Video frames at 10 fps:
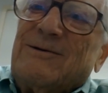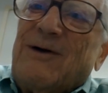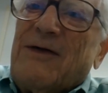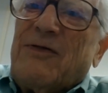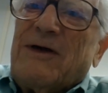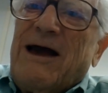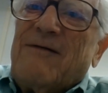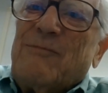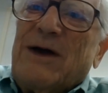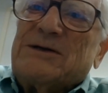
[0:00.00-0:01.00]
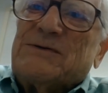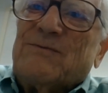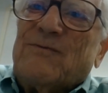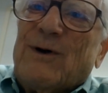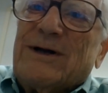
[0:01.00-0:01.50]
I think I've made
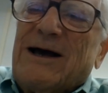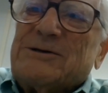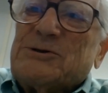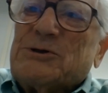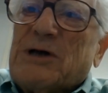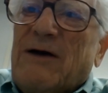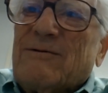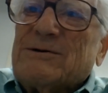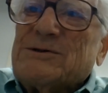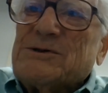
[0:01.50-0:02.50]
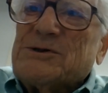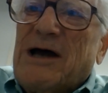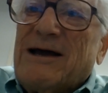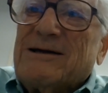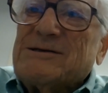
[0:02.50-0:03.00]
some very nice discoveries in
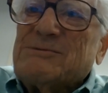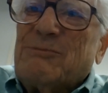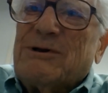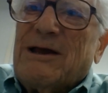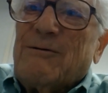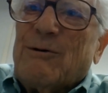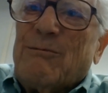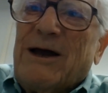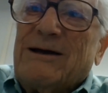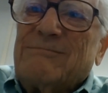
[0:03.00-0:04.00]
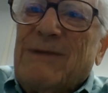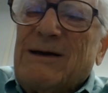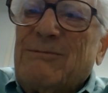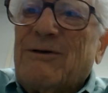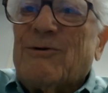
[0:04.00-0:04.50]
science, but they were made
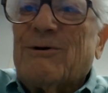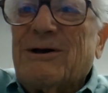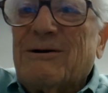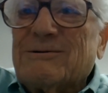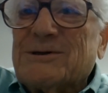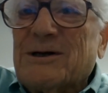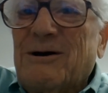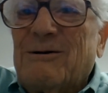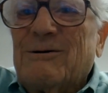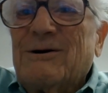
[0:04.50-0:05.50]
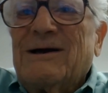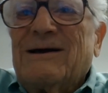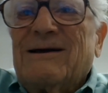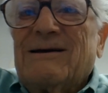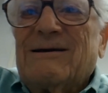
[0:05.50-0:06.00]
maybe 30 years ago,
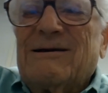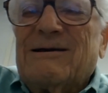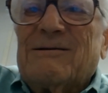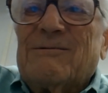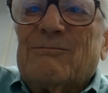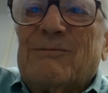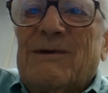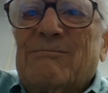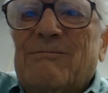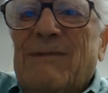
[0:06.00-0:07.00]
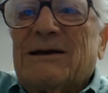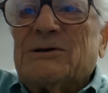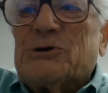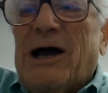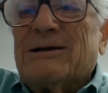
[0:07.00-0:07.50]
and many
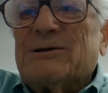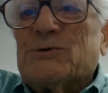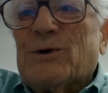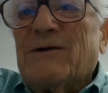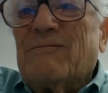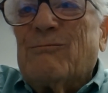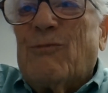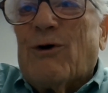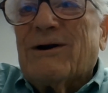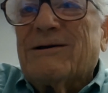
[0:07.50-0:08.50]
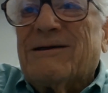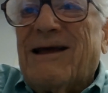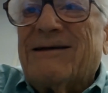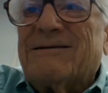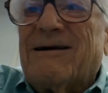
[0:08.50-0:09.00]
scientists weren't even born at
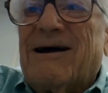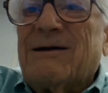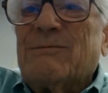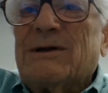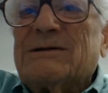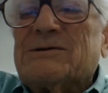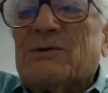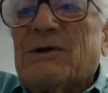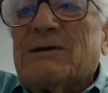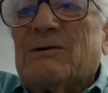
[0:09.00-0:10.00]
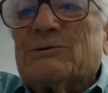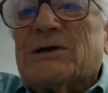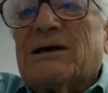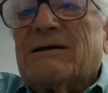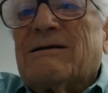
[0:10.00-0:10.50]
that time, and so
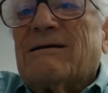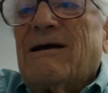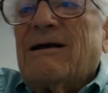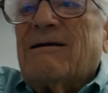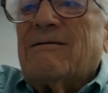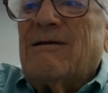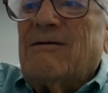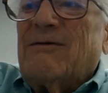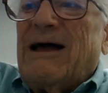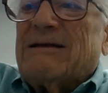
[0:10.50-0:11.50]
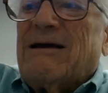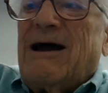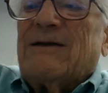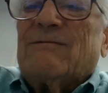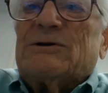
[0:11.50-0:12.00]
that
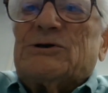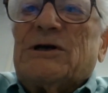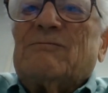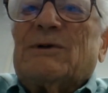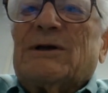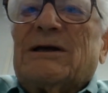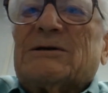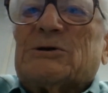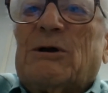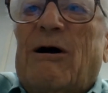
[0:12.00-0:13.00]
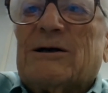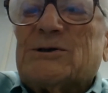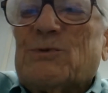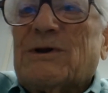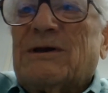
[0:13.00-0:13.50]
kind of achievement gets
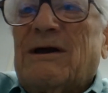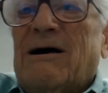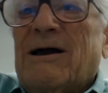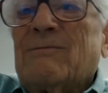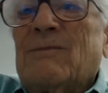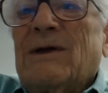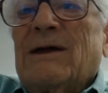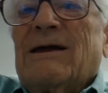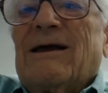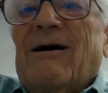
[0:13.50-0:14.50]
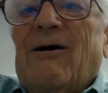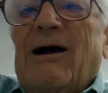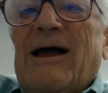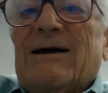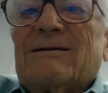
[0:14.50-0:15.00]
lost with time,
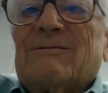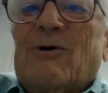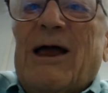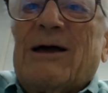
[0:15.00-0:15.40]
and